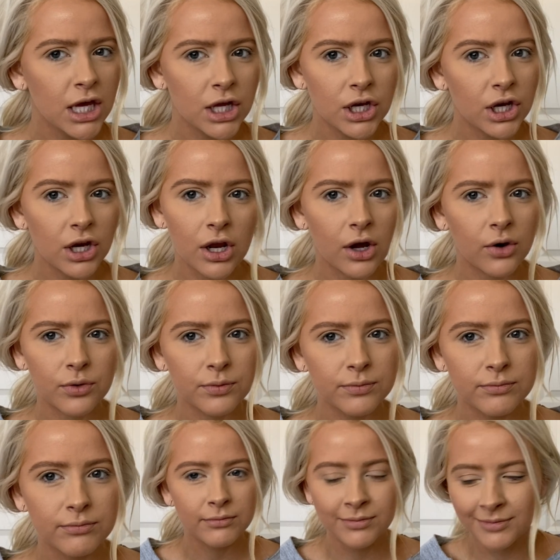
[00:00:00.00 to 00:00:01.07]
"No."
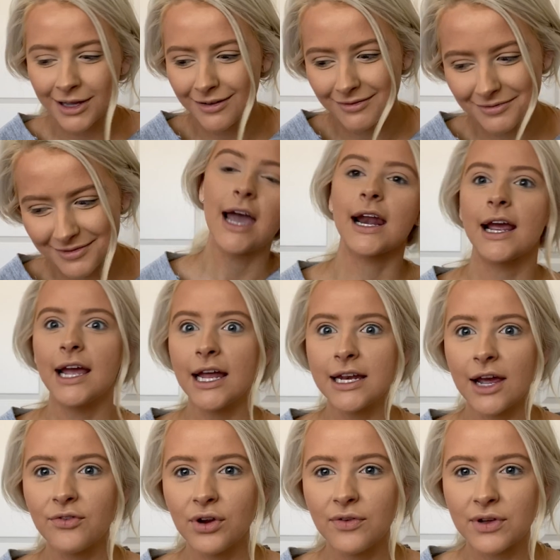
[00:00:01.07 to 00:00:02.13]
And I had
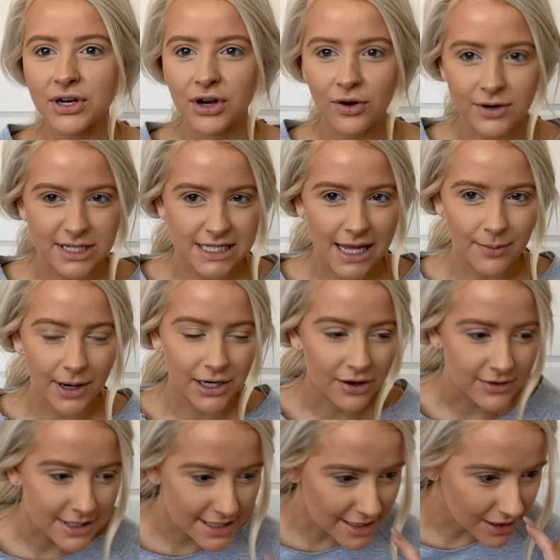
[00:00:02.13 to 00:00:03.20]
never even noticed that my
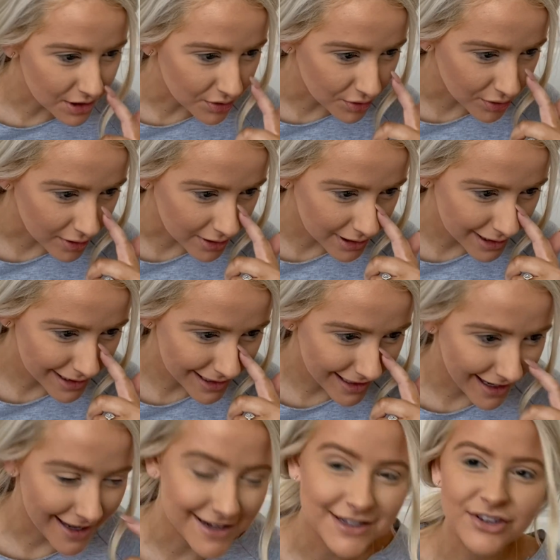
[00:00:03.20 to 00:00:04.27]
nose is a little crooked
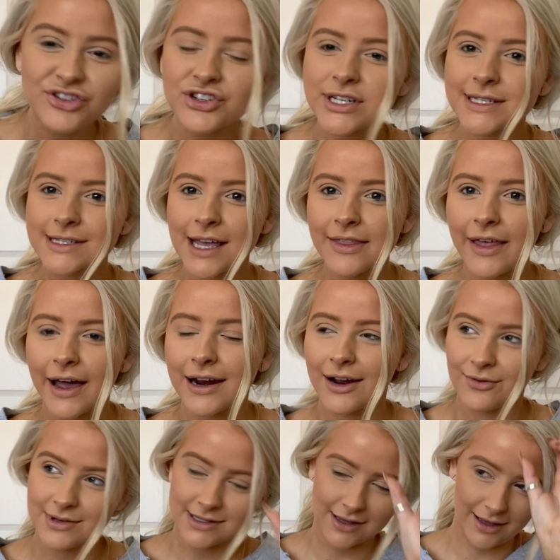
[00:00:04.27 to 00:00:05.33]
until she said that, and I
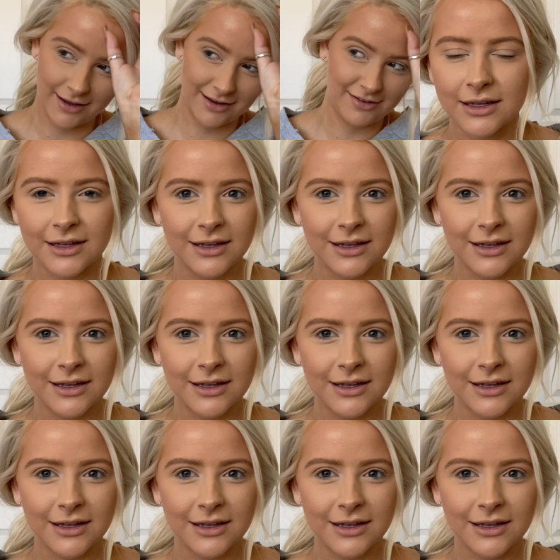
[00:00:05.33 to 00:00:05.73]
was like,